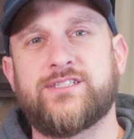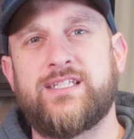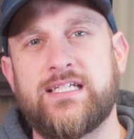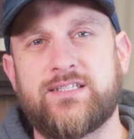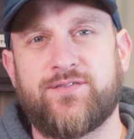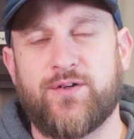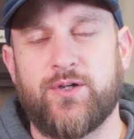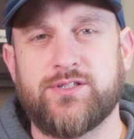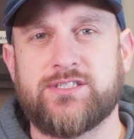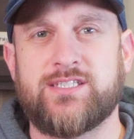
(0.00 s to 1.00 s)
things
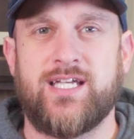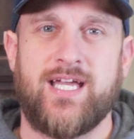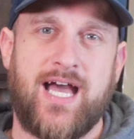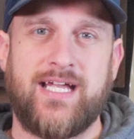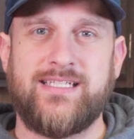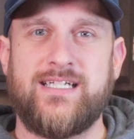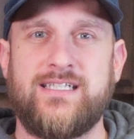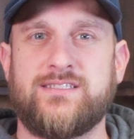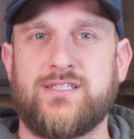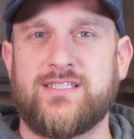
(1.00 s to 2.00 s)
first, I
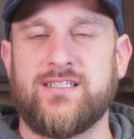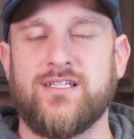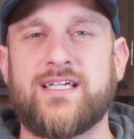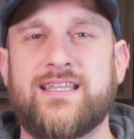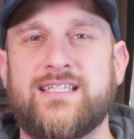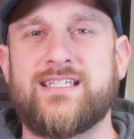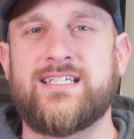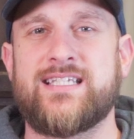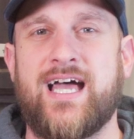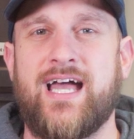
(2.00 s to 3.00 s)
need to look at the
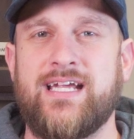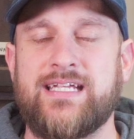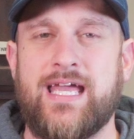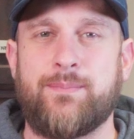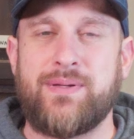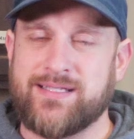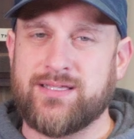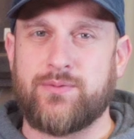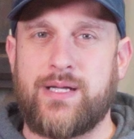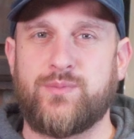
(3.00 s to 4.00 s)
design and pick
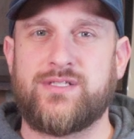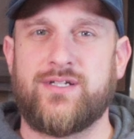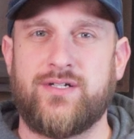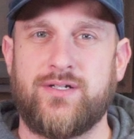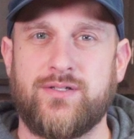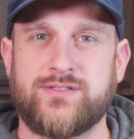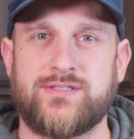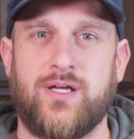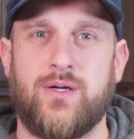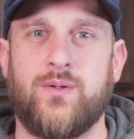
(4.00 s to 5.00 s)
the right material.
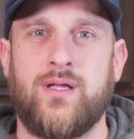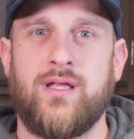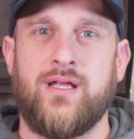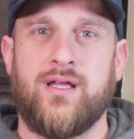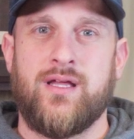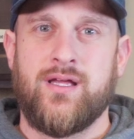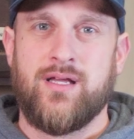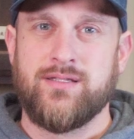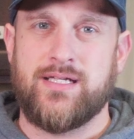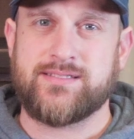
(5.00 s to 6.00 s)
So
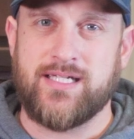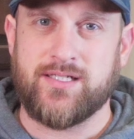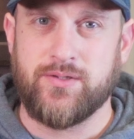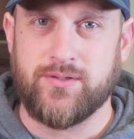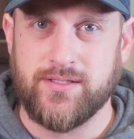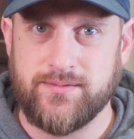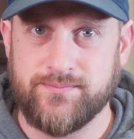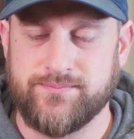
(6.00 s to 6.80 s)
let's get Googling.